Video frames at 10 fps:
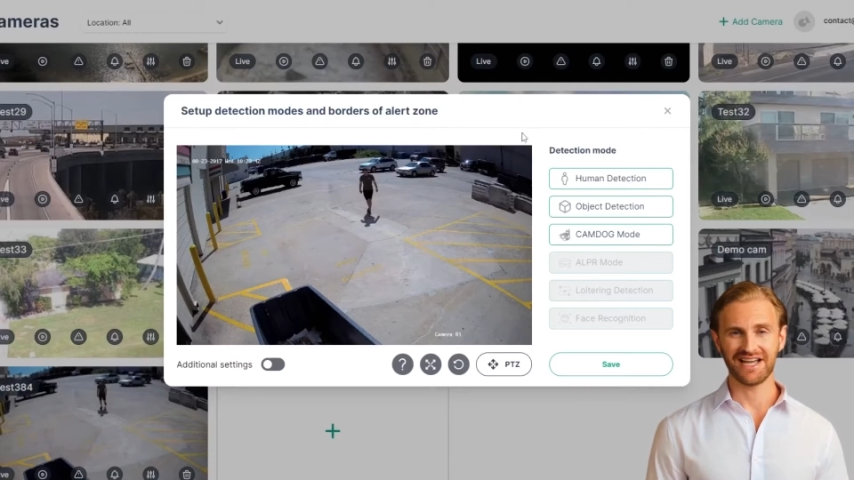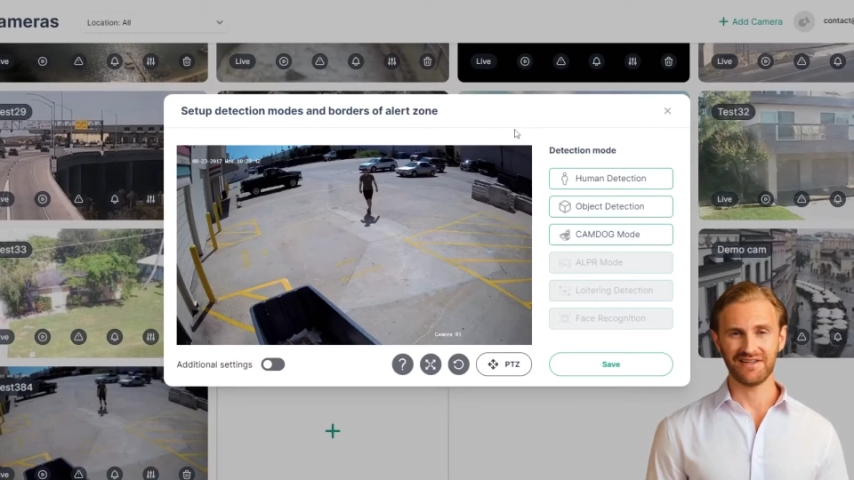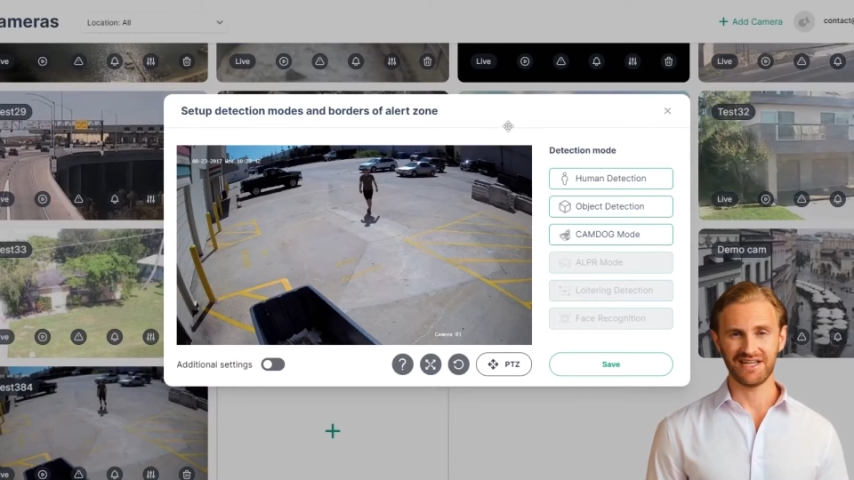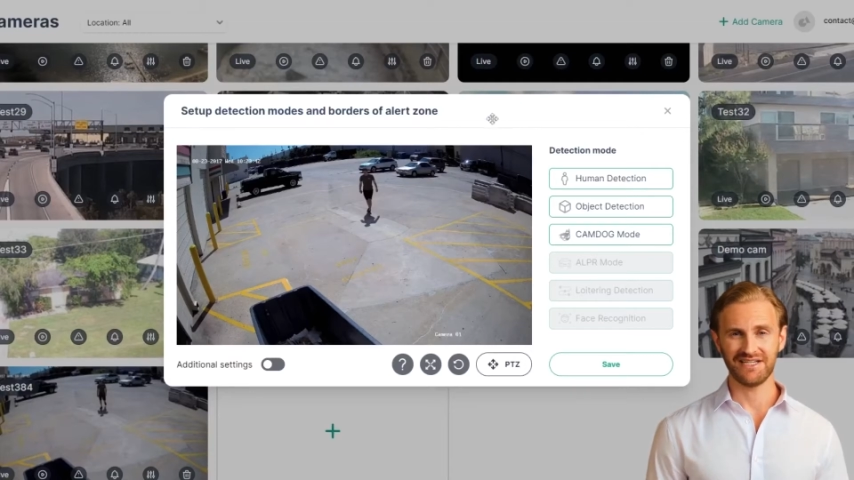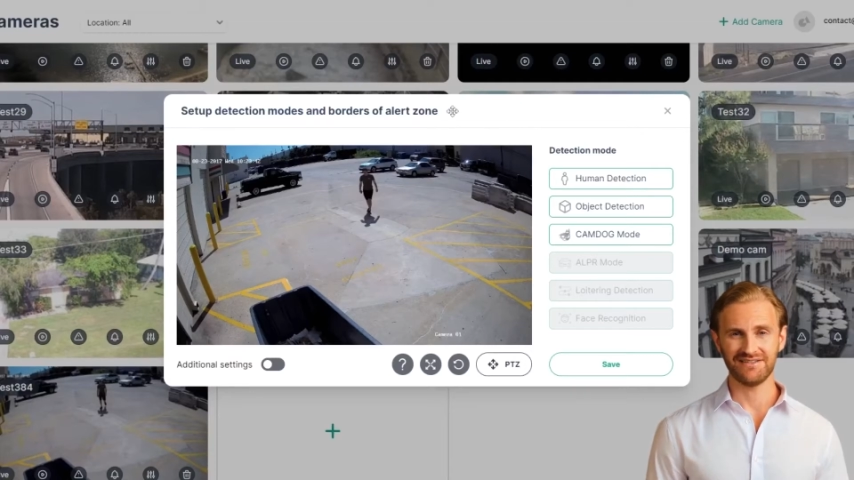
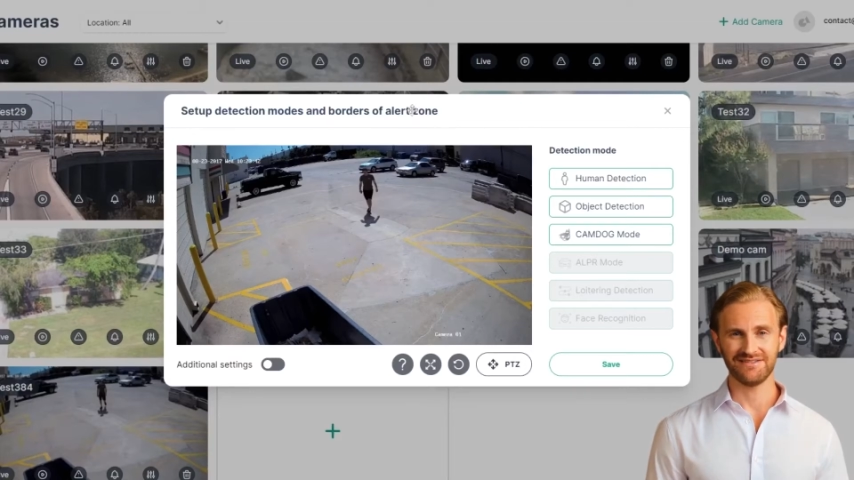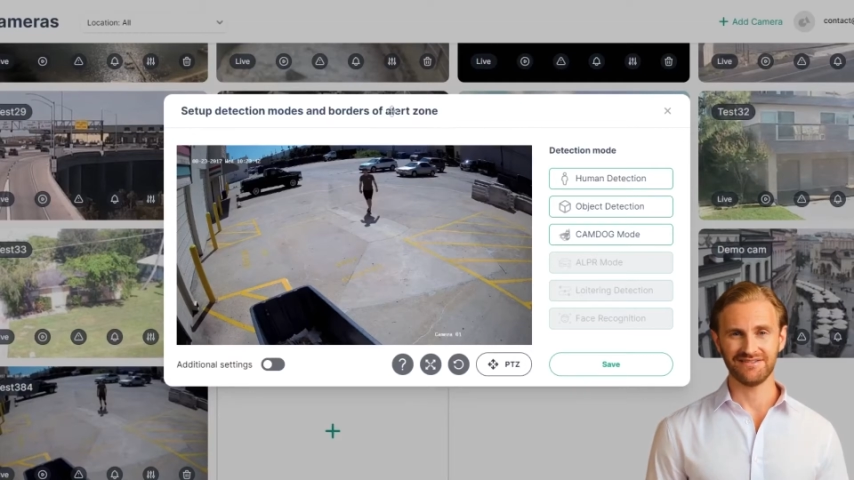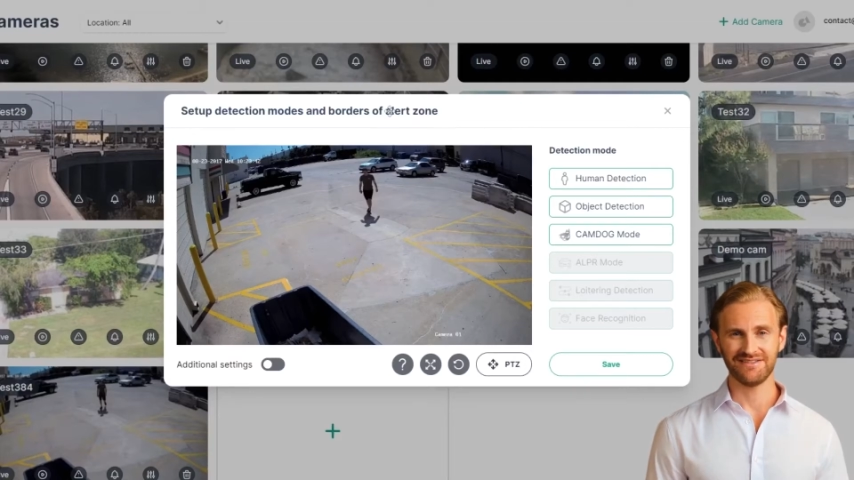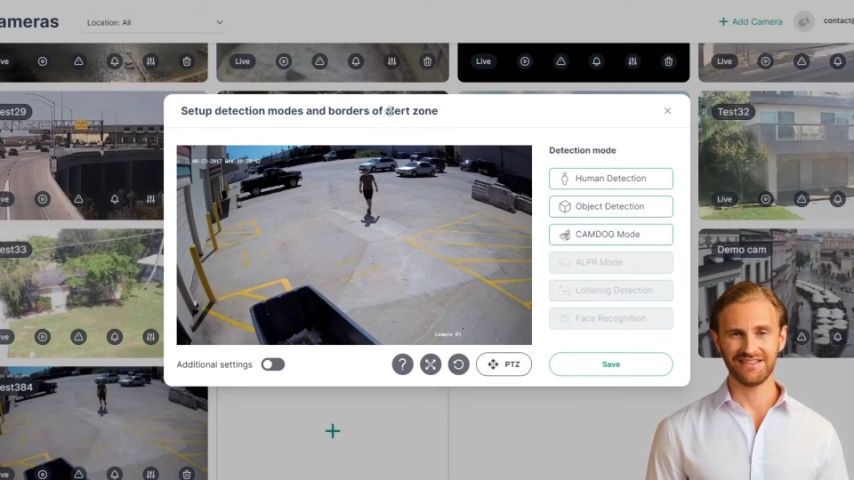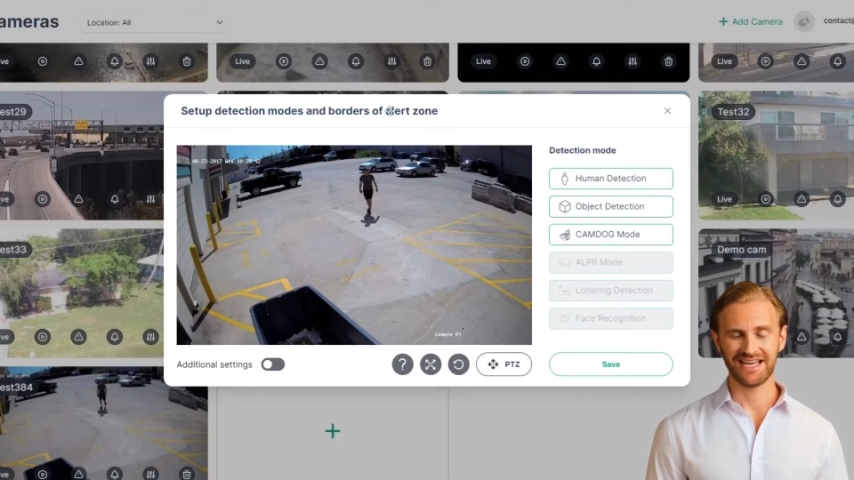area,
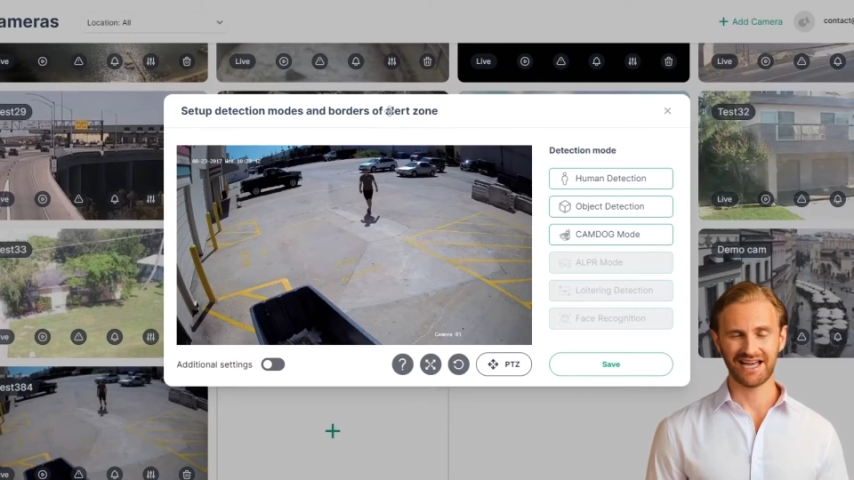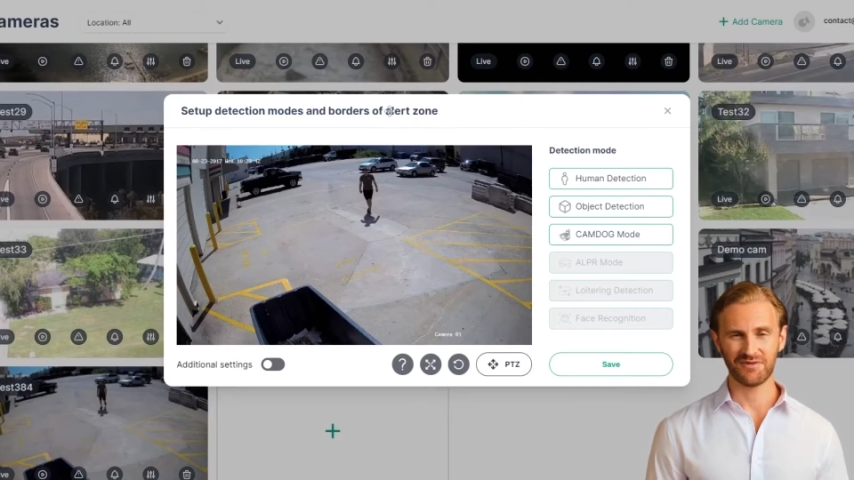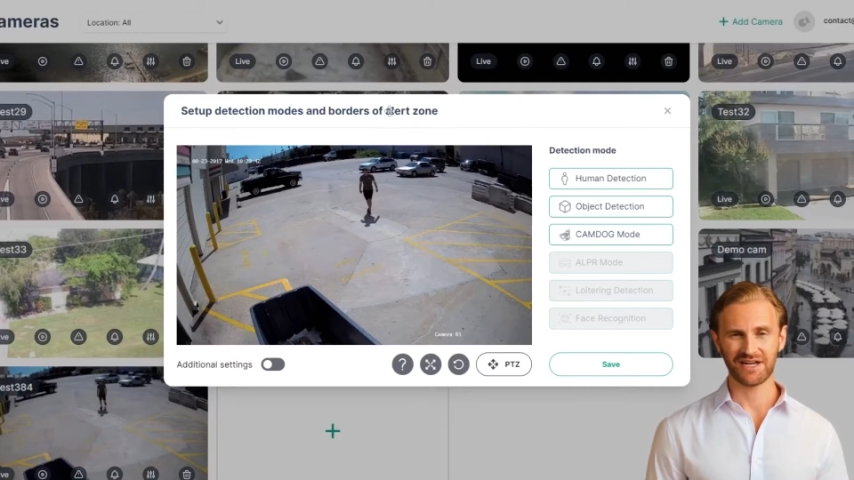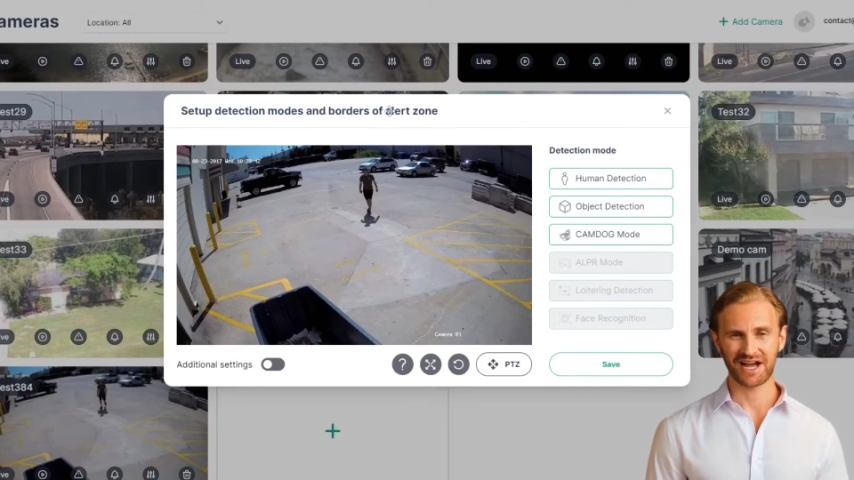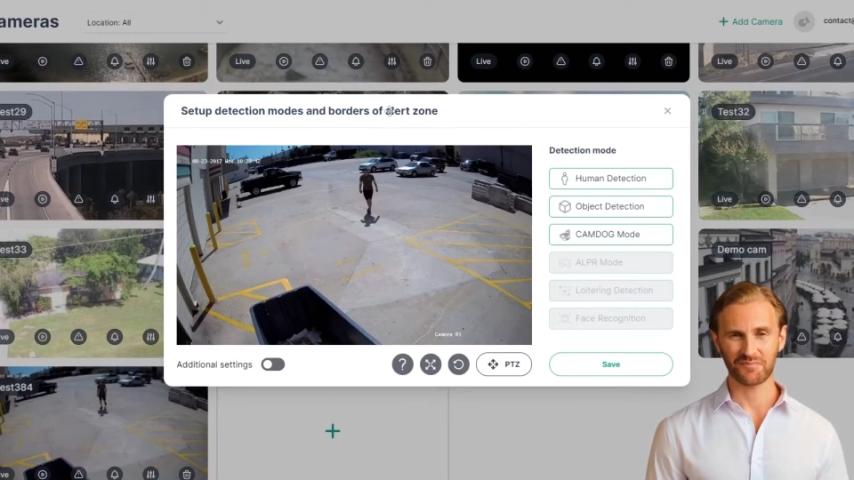
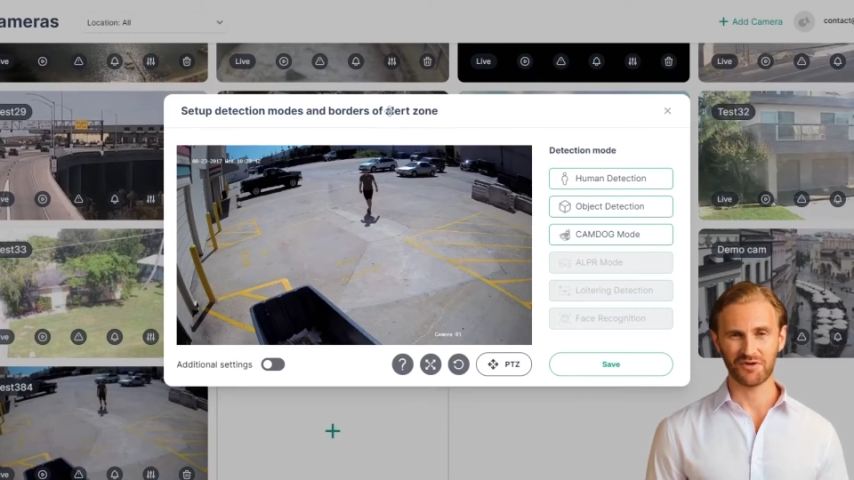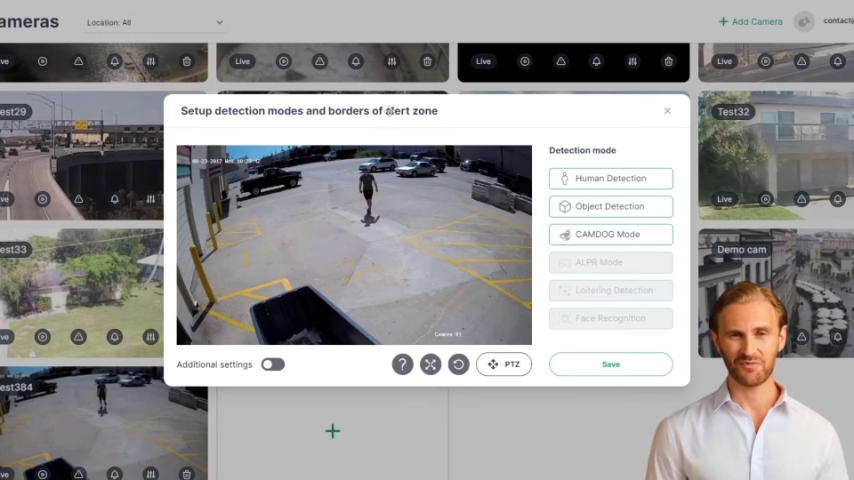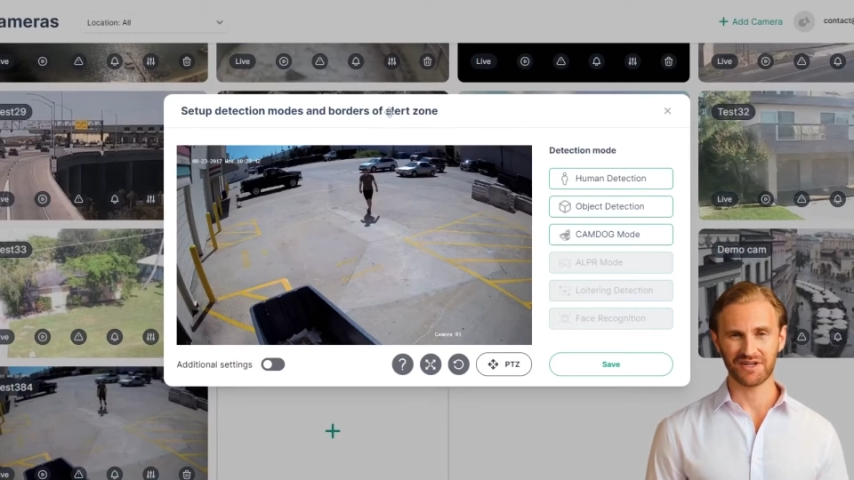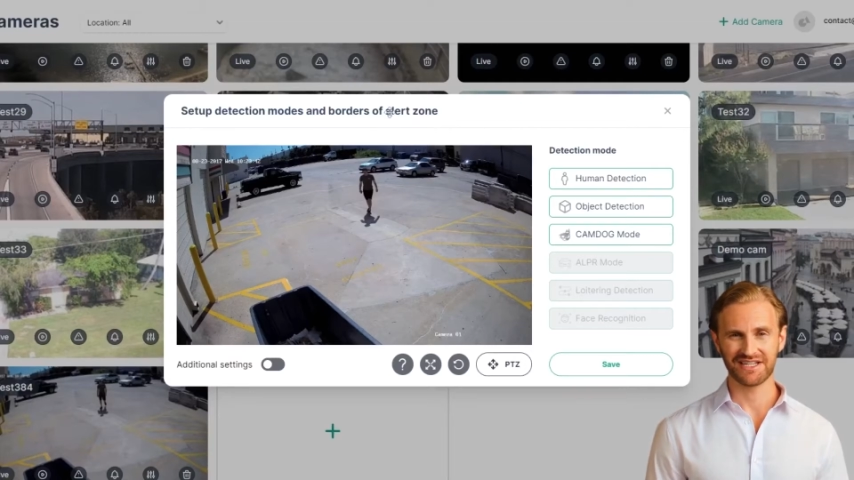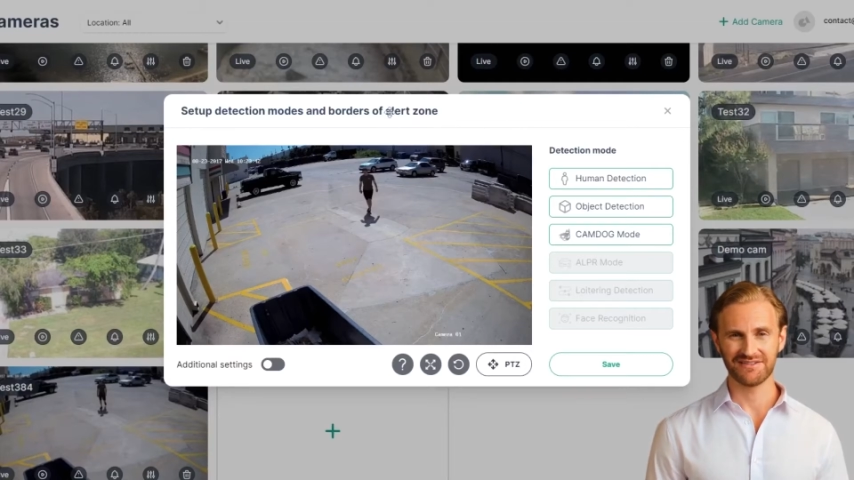and we help
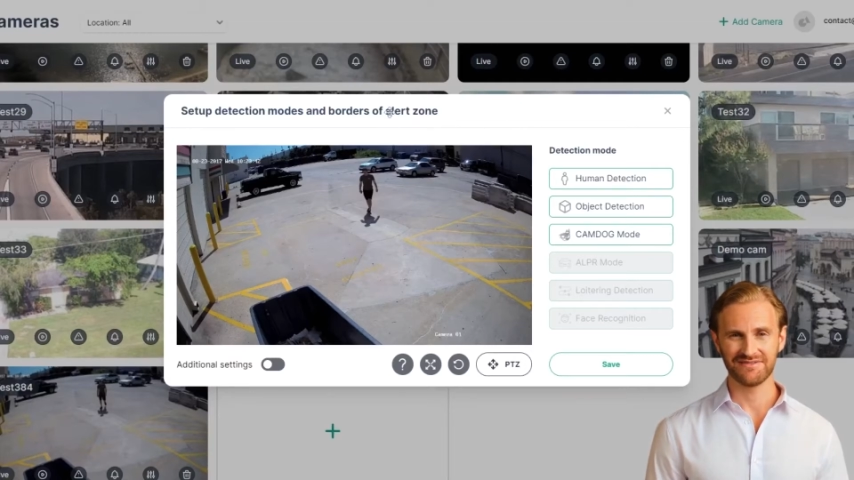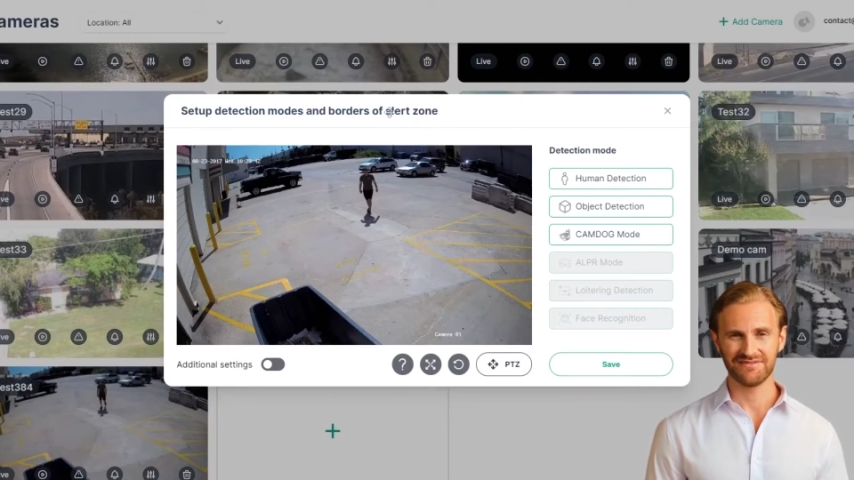you with it.